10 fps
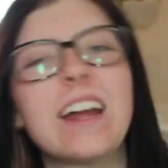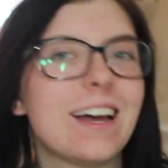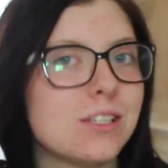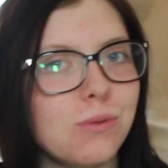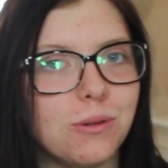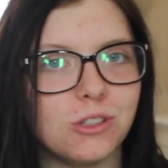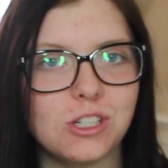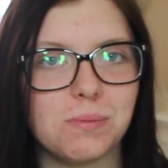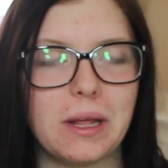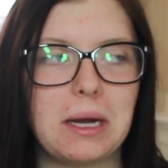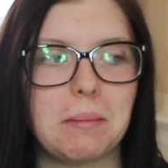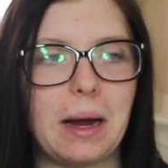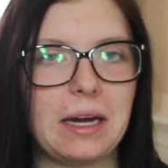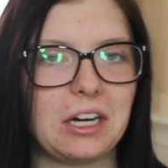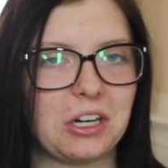I guess we will just play it
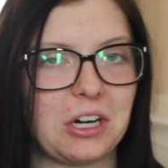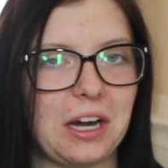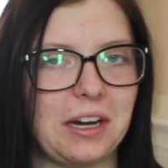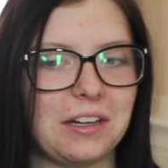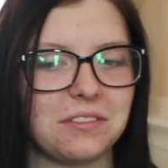by ear, kind